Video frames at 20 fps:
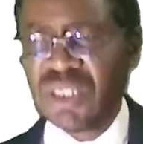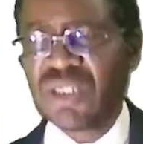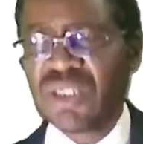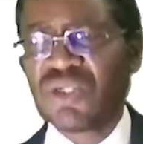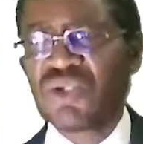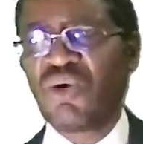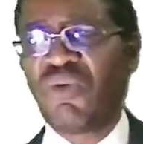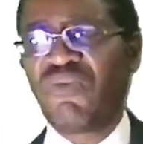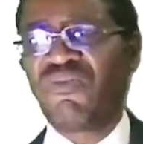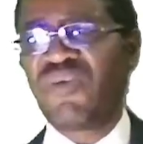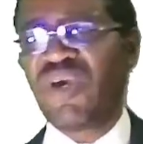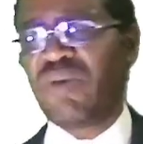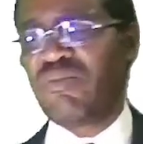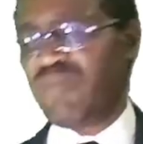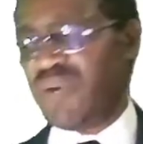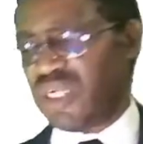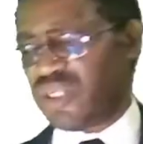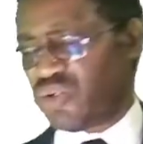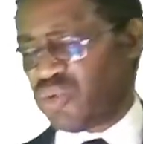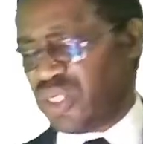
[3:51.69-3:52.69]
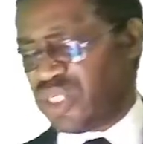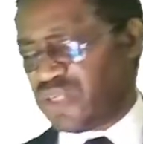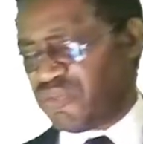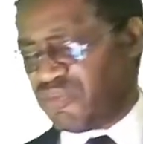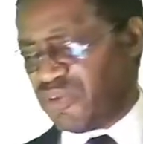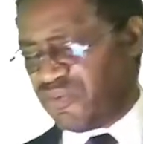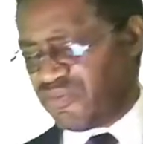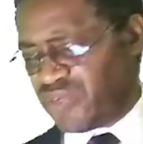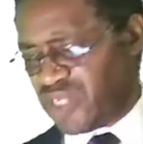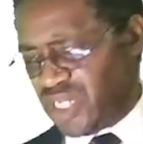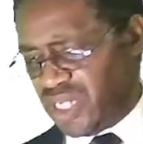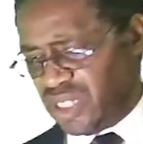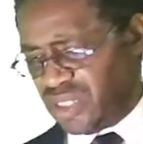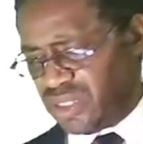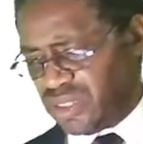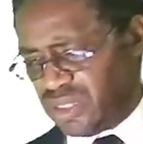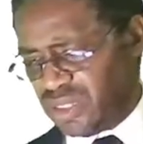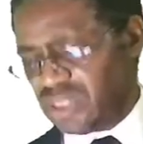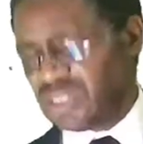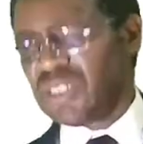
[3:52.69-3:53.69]
November
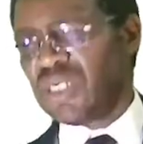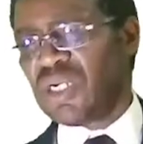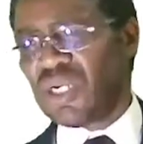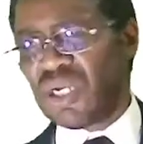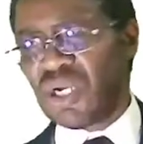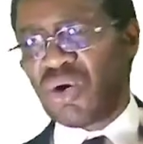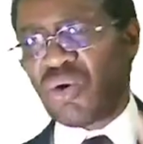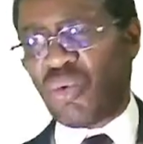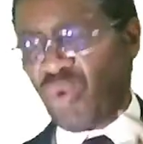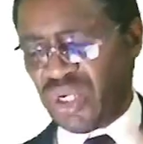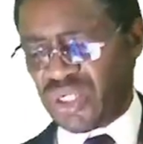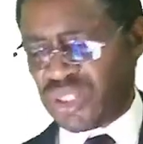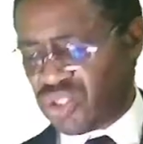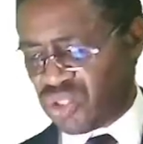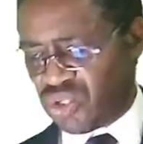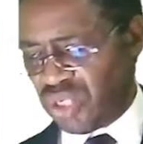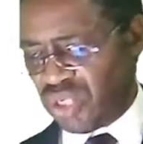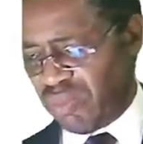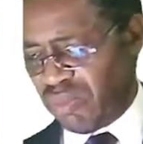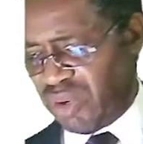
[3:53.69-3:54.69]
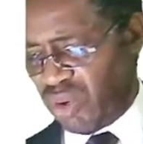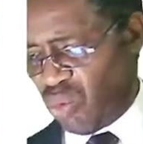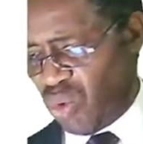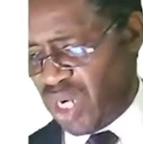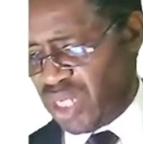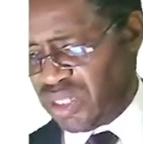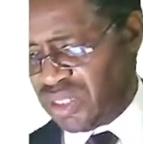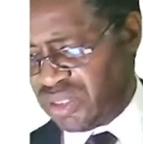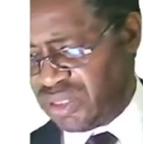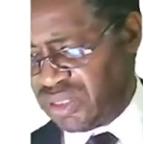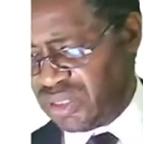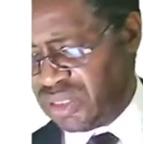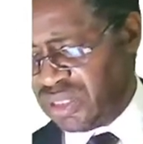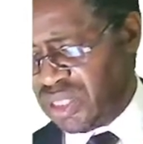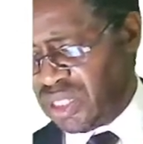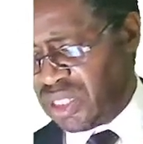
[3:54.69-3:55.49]
2015, question number 1.